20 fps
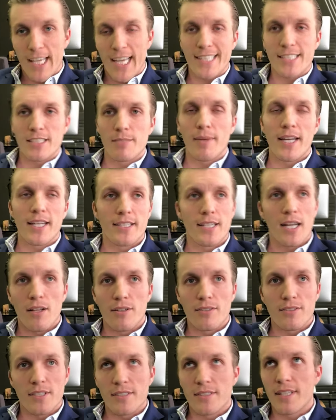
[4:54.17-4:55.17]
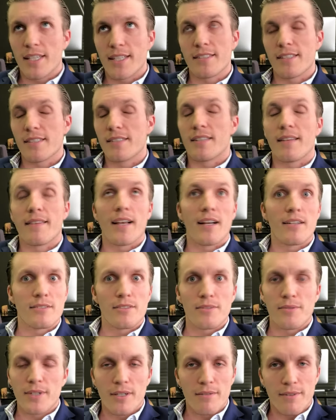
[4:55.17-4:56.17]
X amount of dollars. Let's say it's
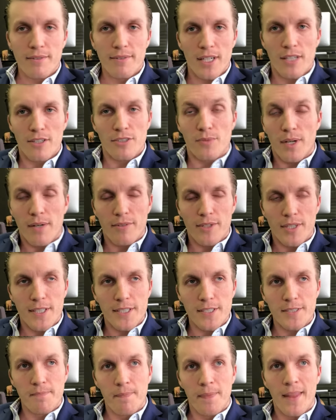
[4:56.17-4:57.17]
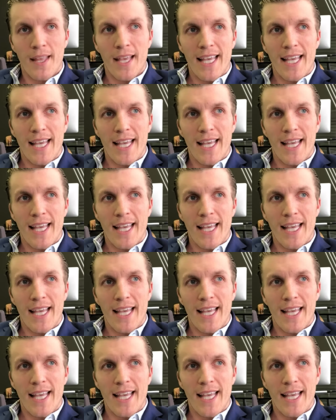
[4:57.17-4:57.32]
$16,350, whatever it is.